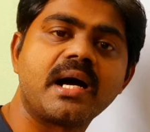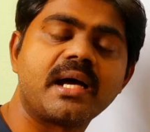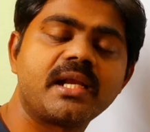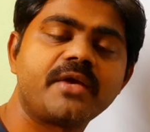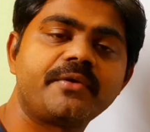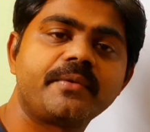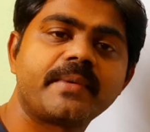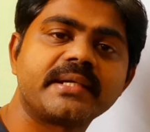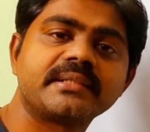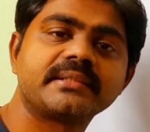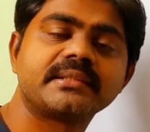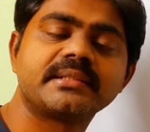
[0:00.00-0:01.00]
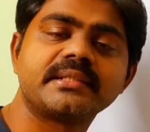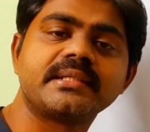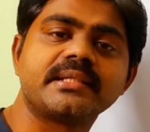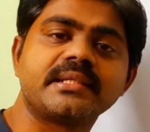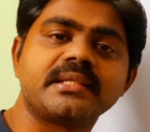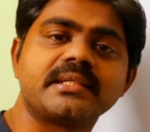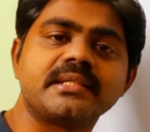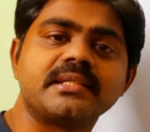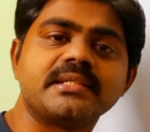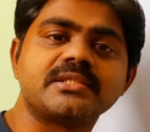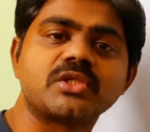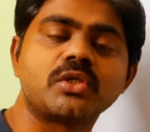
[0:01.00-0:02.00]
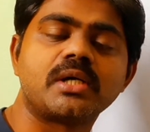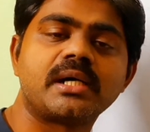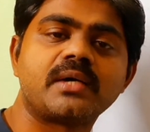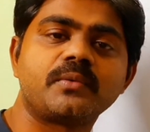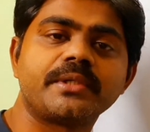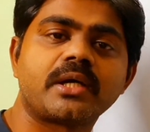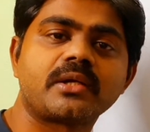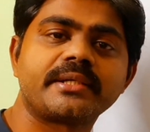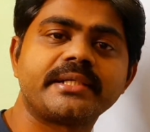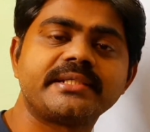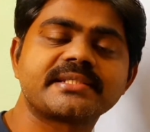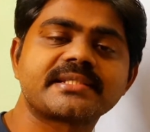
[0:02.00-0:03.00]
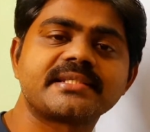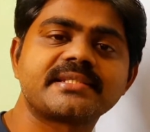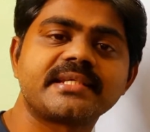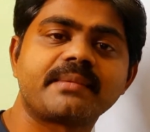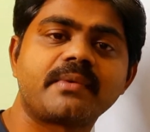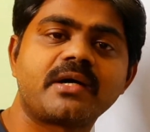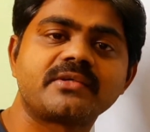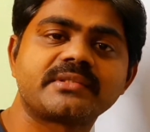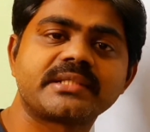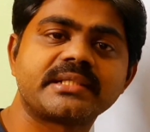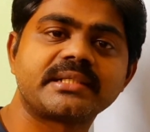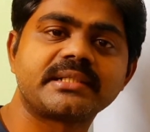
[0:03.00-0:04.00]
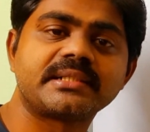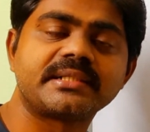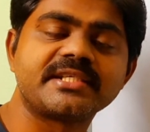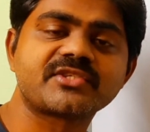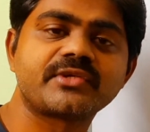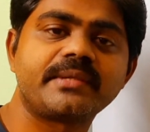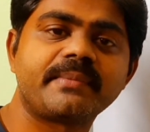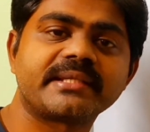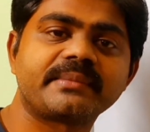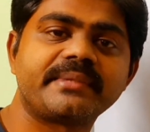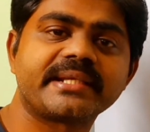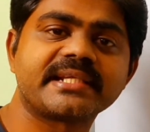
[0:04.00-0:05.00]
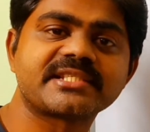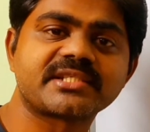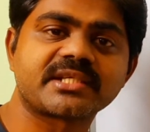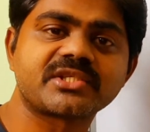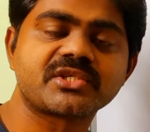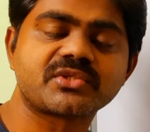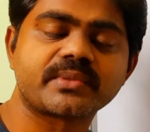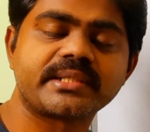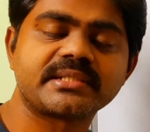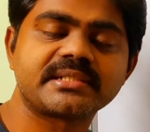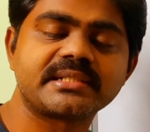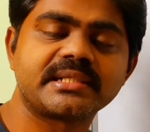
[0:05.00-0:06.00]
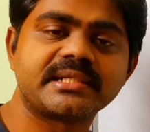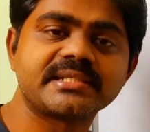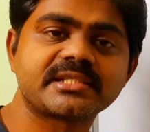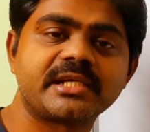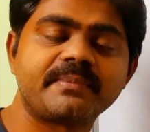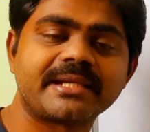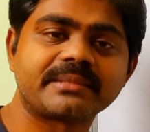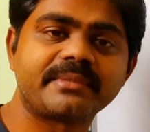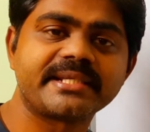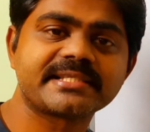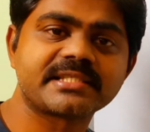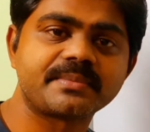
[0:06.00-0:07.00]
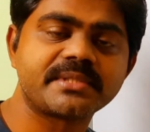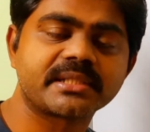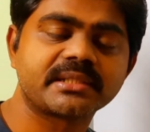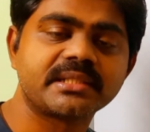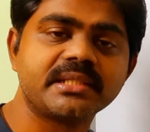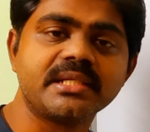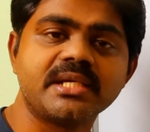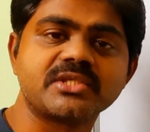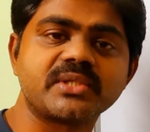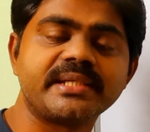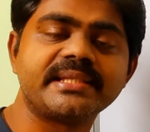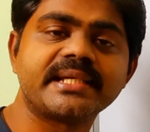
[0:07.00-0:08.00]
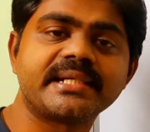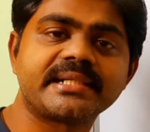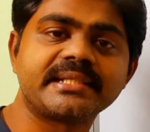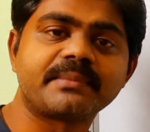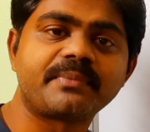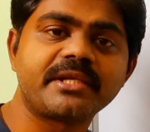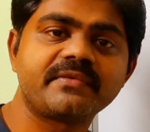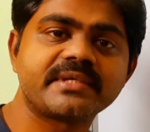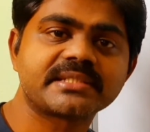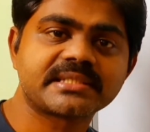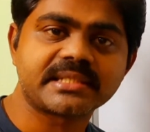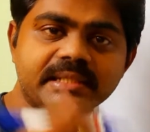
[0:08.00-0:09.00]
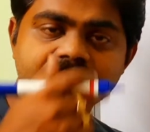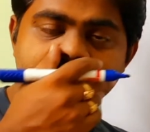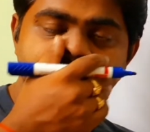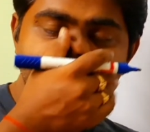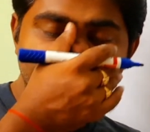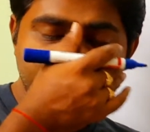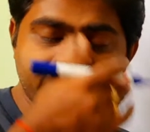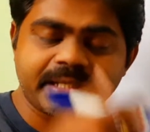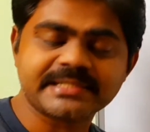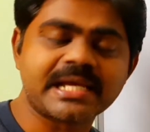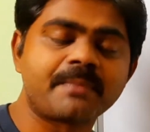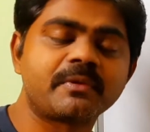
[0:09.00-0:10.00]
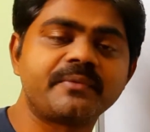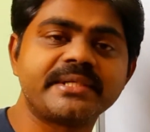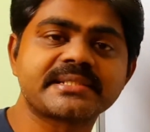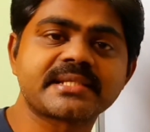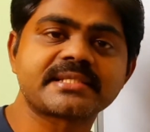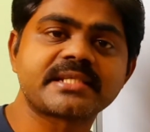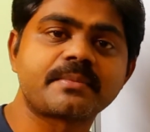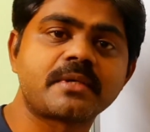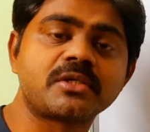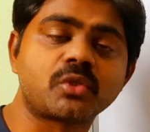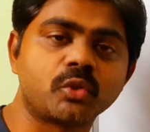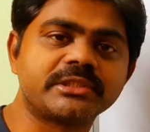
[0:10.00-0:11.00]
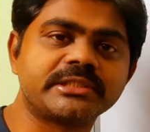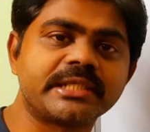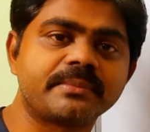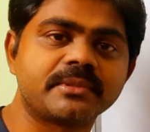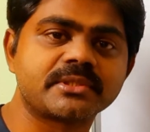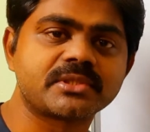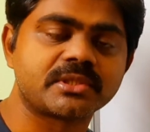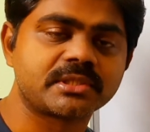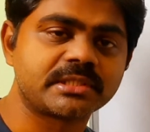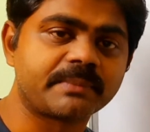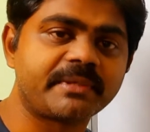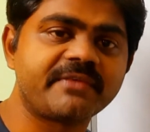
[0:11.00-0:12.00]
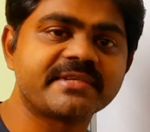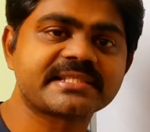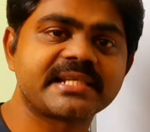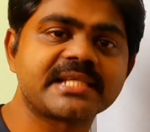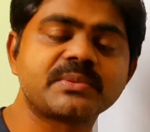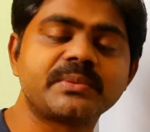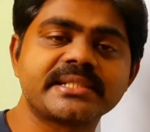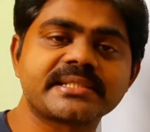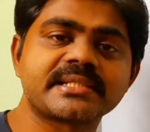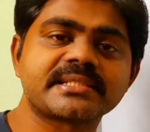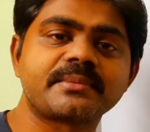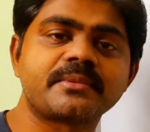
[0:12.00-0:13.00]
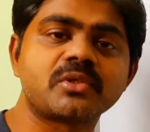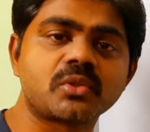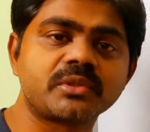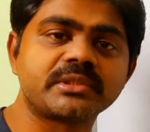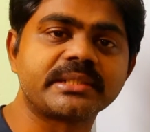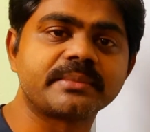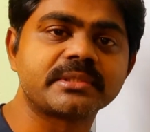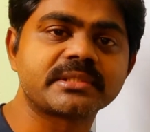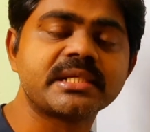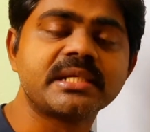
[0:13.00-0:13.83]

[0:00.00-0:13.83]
Hello everyone. We are already discussing about discrete mathematical structures, right? Discrete mathematics subject. So in the previous example, we discussed about truth tables. In the previous class, we discussed about truth tables.